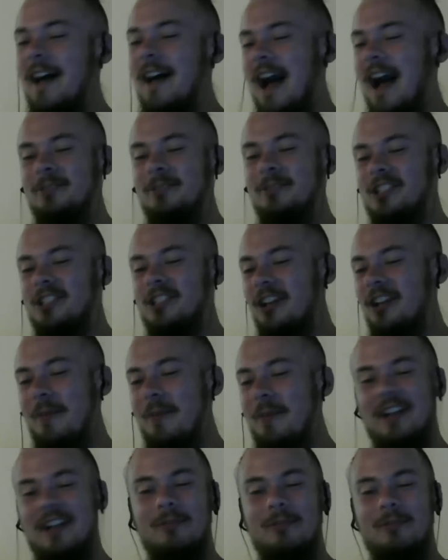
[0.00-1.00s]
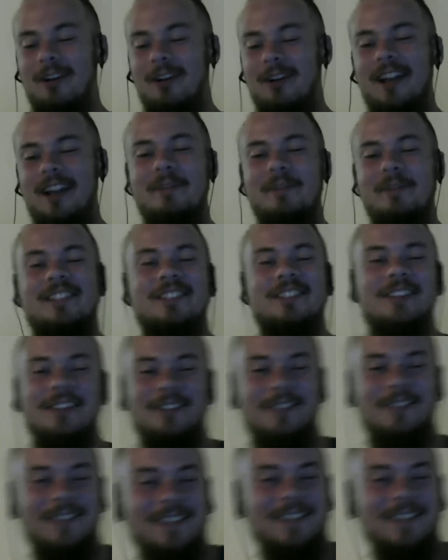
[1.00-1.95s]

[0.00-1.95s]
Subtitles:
I'm just gonna go back to walking in my circle.